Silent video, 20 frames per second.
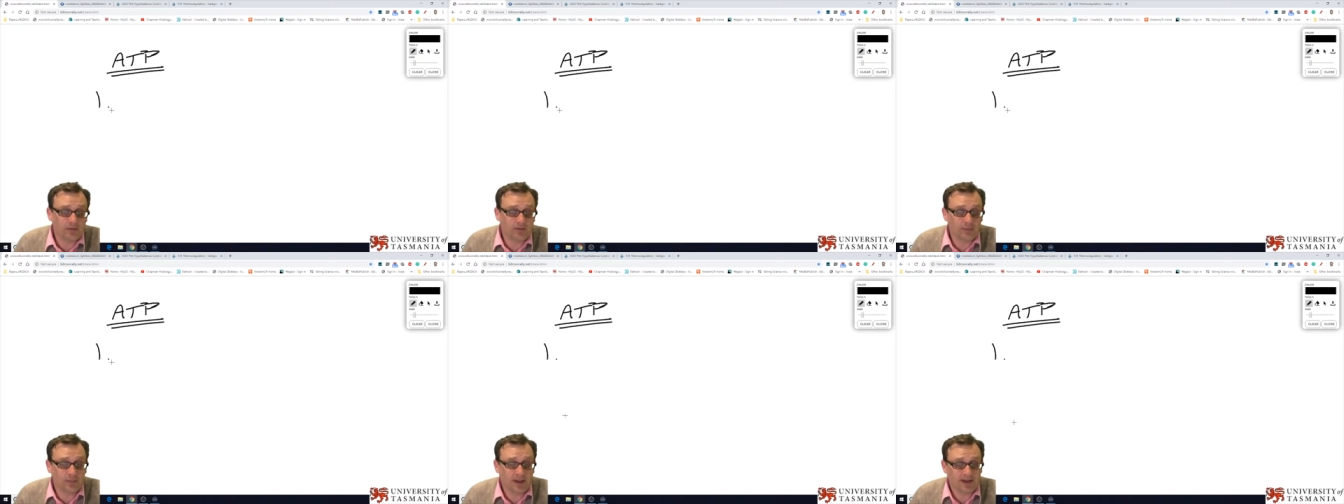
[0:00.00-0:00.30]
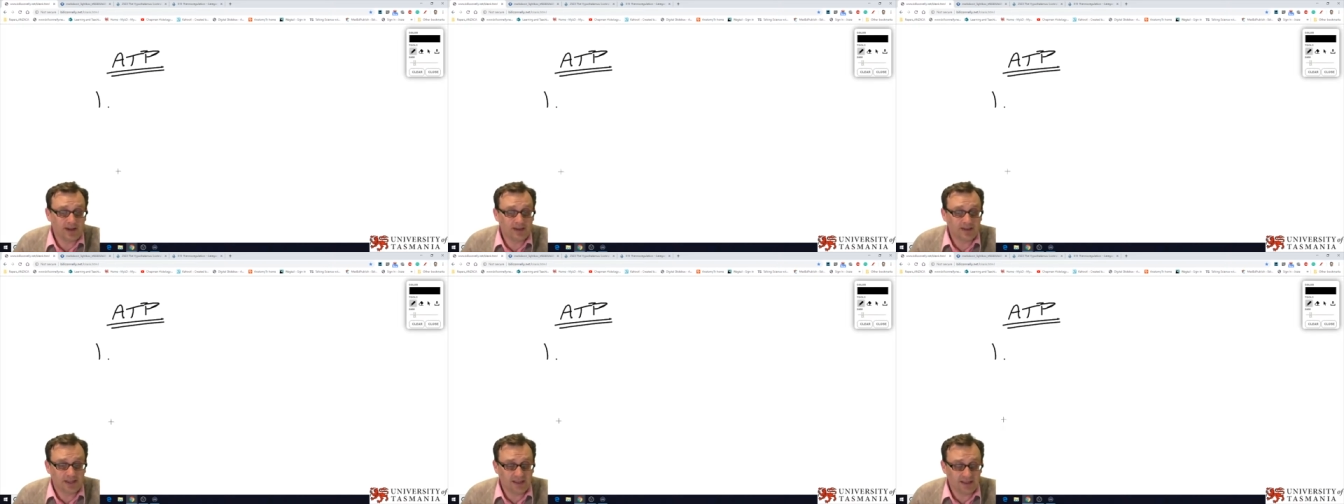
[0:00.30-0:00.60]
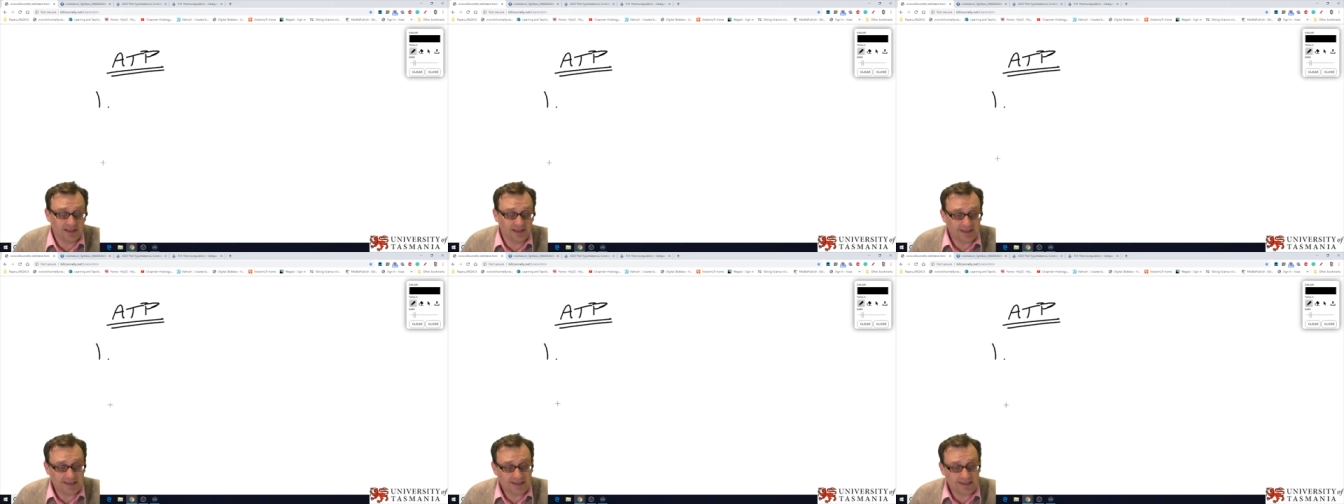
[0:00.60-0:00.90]
one of them
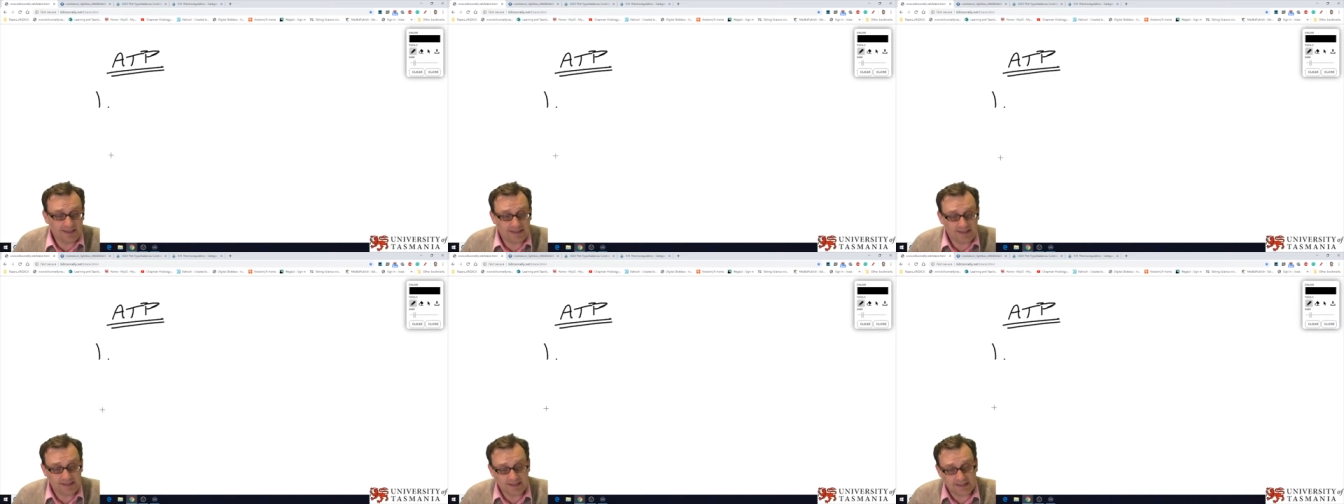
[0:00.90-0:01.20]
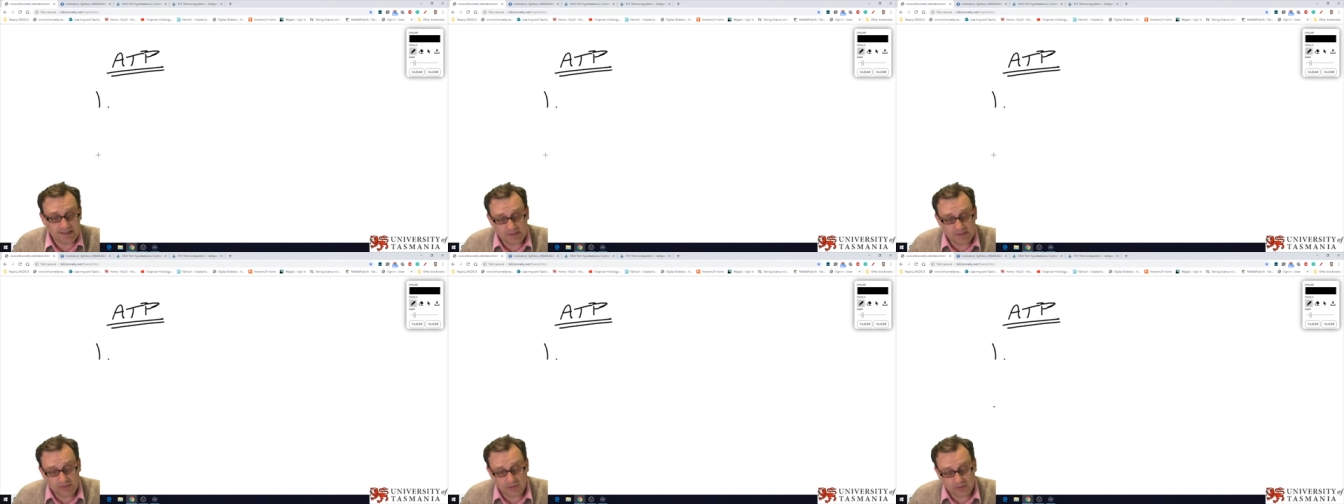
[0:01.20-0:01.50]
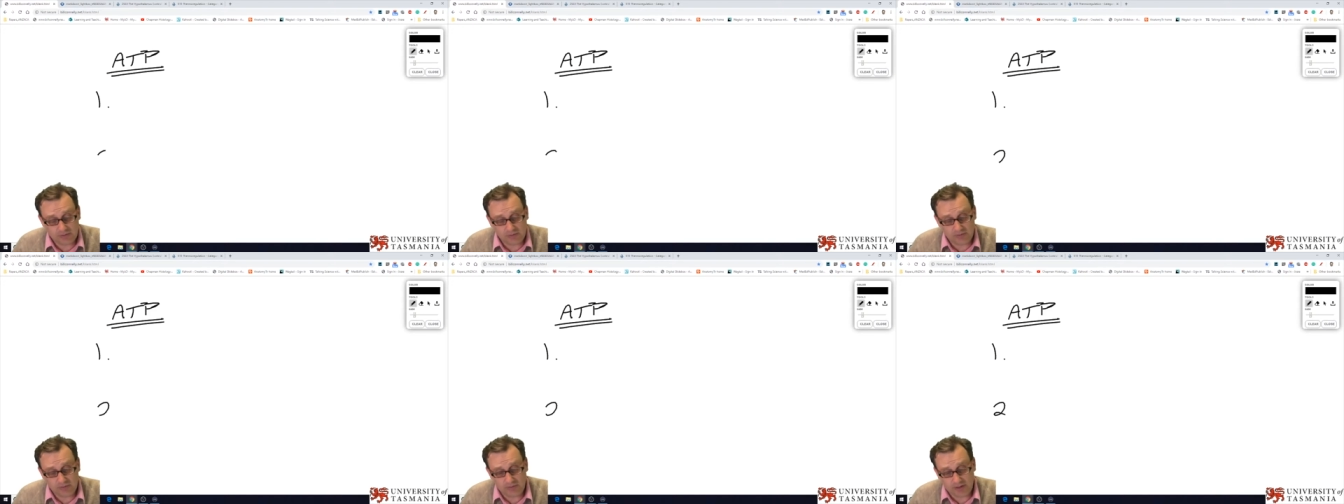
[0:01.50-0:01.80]
actually leads
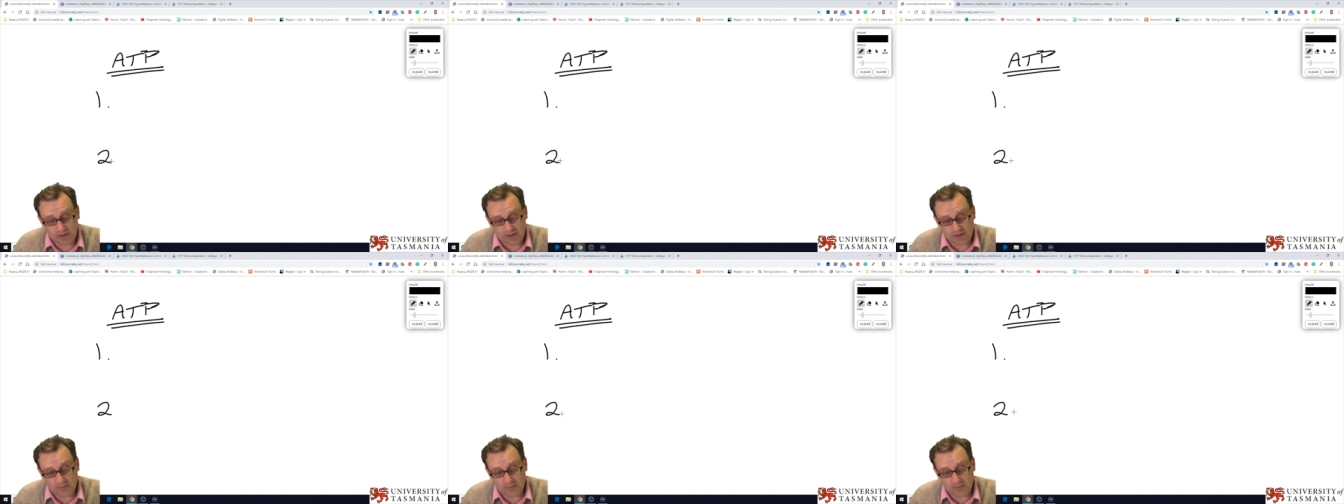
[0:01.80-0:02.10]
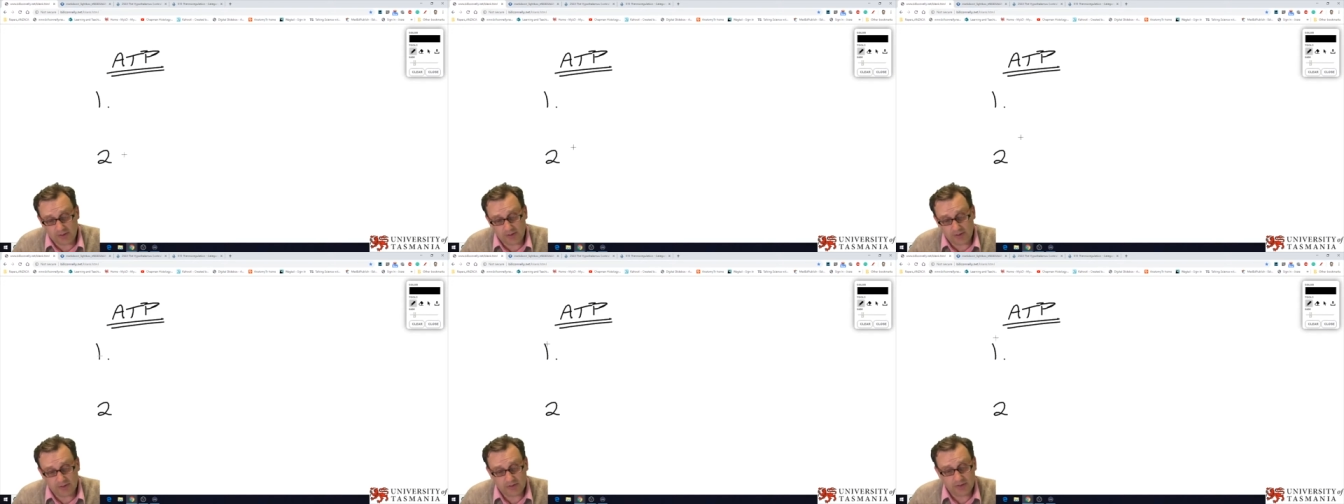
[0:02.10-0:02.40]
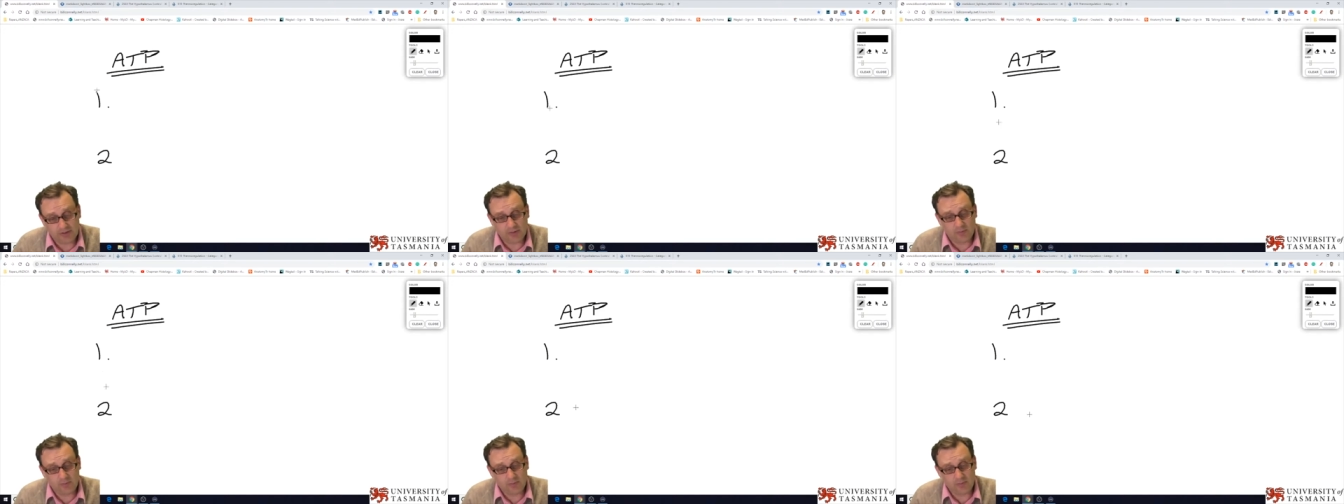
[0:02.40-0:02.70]
into the other one.